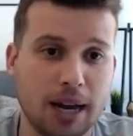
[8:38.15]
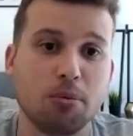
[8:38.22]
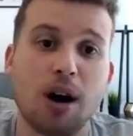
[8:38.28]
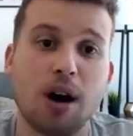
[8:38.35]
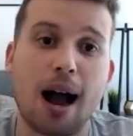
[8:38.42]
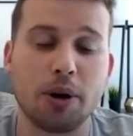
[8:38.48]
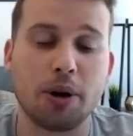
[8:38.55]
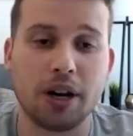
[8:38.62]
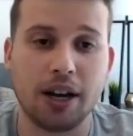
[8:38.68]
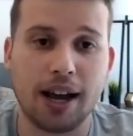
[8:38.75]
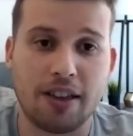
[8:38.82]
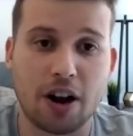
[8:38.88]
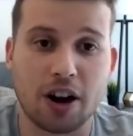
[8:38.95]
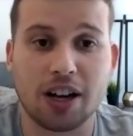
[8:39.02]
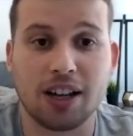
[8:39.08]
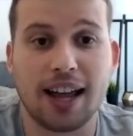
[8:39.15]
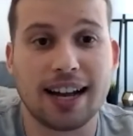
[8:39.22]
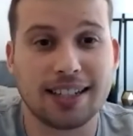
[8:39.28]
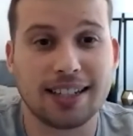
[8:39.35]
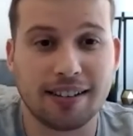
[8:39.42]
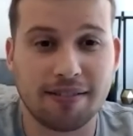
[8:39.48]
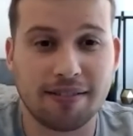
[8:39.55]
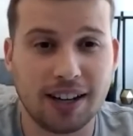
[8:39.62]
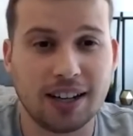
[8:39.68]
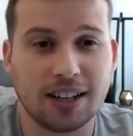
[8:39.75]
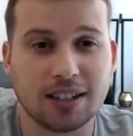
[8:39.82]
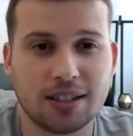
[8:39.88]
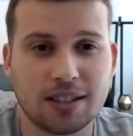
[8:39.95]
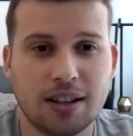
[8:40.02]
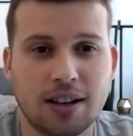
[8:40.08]
property and they're collecting
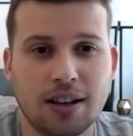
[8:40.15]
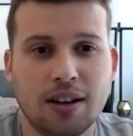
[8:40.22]
fees.